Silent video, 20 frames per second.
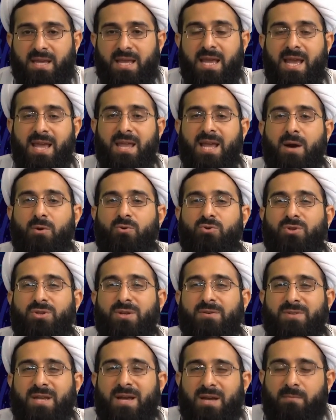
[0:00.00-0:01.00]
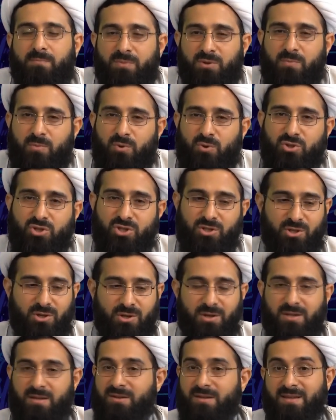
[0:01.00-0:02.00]
and how to develop
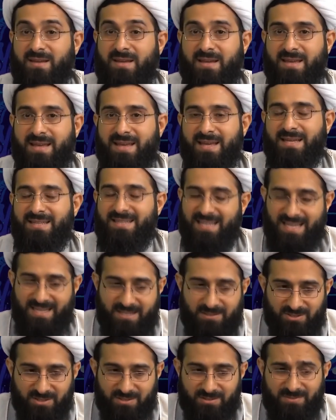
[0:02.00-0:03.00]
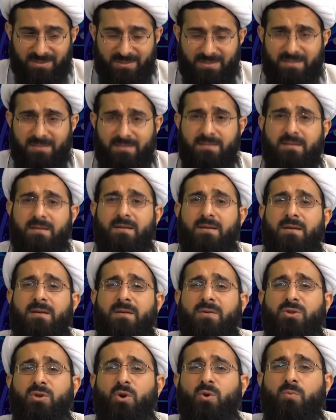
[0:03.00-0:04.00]
emotional intelligence.
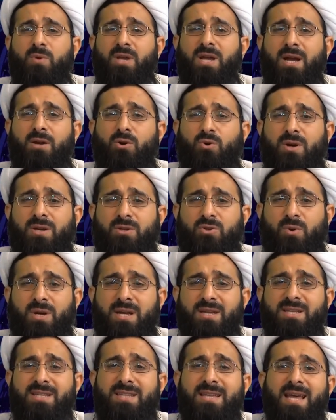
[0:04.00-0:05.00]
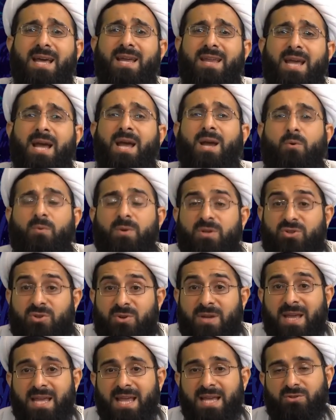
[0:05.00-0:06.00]
So we are going to understand how we
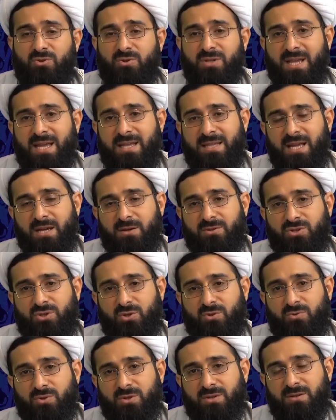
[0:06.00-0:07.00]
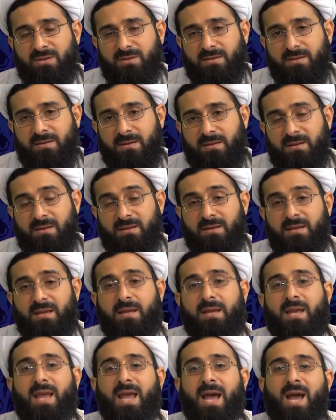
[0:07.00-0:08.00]
should educate our children,
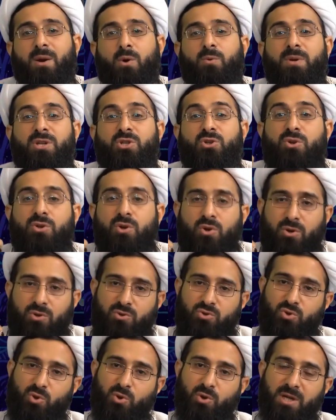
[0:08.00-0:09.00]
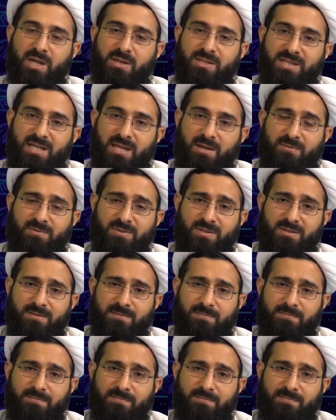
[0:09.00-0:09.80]
how we should control ourselves.